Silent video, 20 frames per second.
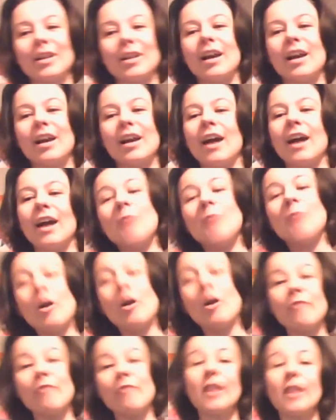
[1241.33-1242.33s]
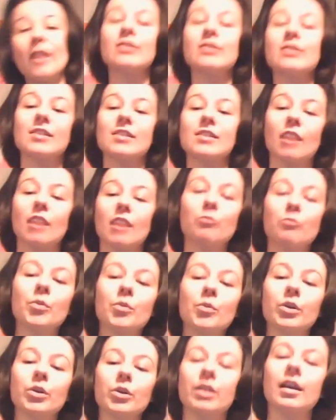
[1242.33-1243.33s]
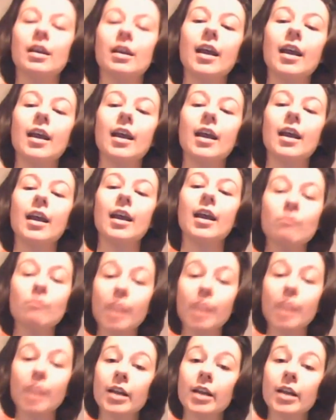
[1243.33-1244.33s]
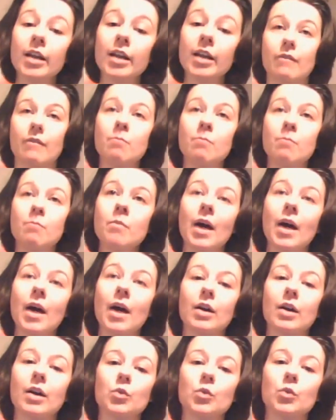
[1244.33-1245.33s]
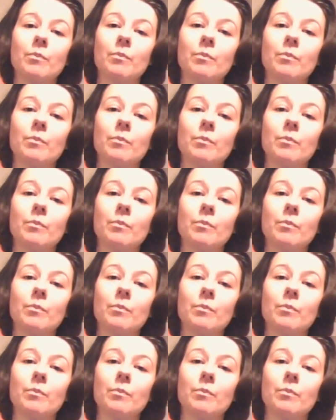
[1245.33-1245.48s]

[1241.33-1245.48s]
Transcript: And it's part of finding yourself, but an impact when